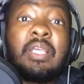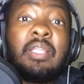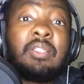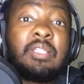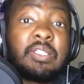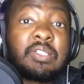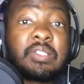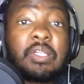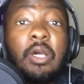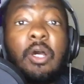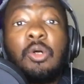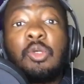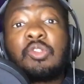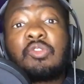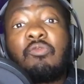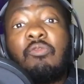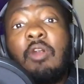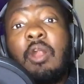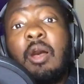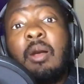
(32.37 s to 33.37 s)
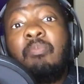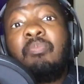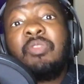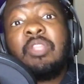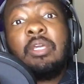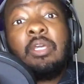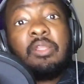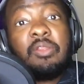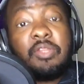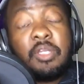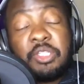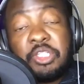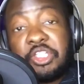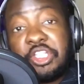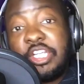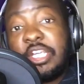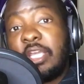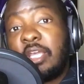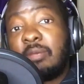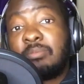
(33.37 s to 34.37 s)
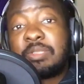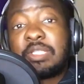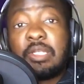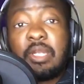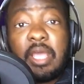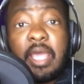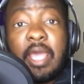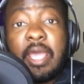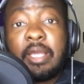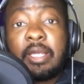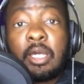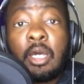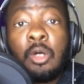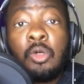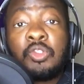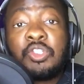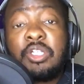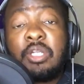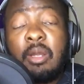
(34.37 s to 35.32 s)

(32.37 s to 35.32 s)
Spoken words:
And this goes from the GM to the head coach.